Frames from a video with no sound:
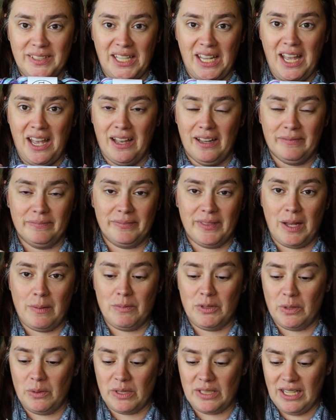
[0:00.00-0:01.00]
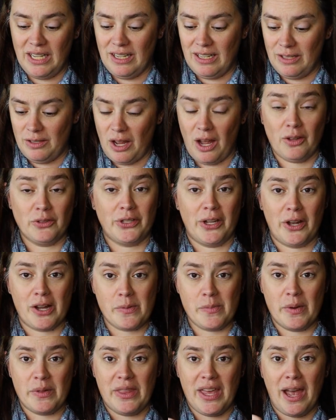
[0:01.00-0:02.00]
yeah, I'm so excited. I'll talk
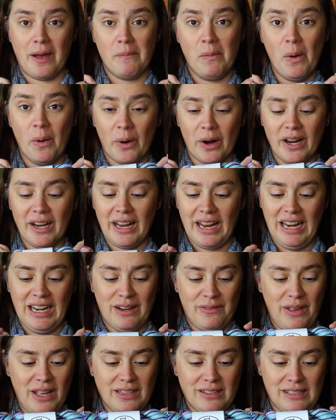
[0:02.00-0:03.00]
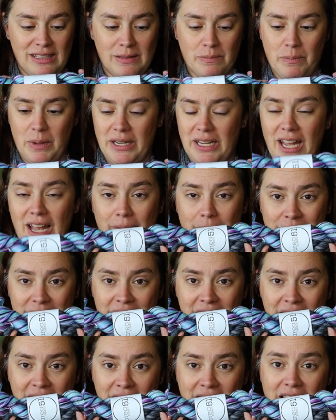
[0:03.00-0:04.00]
about that more in events. But yeah,
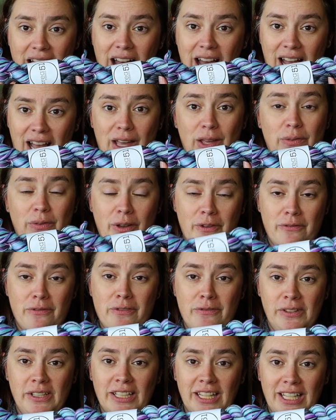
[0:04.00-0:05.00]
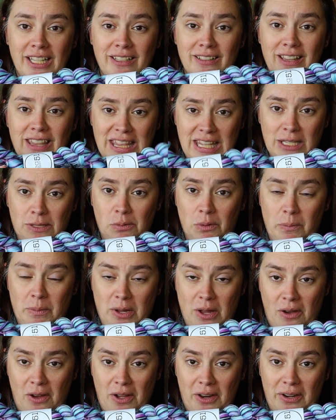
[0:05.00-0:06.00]
I have a feeling this will
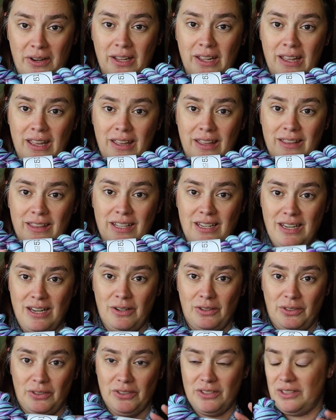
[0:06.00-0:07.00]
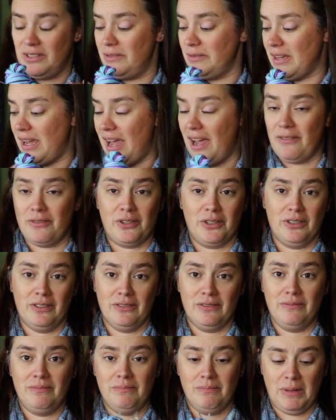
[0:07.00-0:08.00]
be on the needles
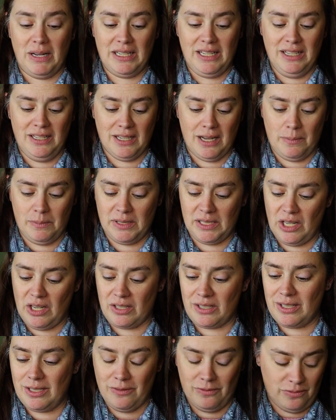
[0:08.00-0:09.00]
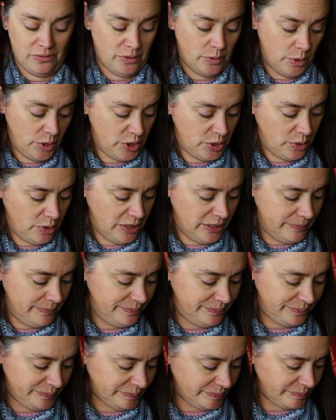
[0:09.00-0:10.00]
after my tea time socks for sure.
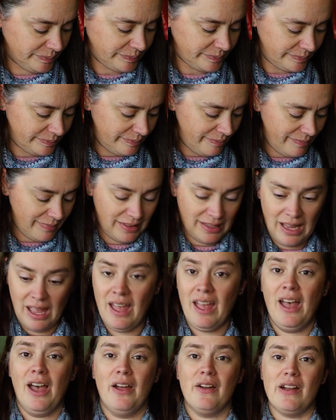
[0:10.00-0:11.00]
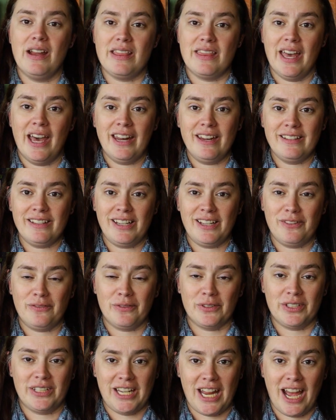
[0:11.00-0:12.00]
All right, that is it
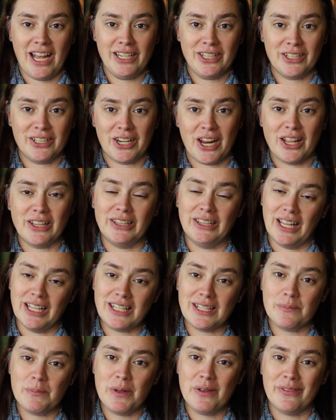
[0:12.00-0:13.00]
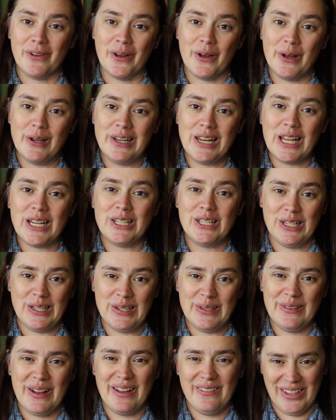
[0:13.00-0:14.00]
for stash. Let's move on
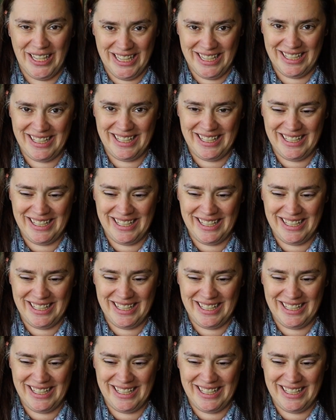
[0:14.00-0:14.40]
to events.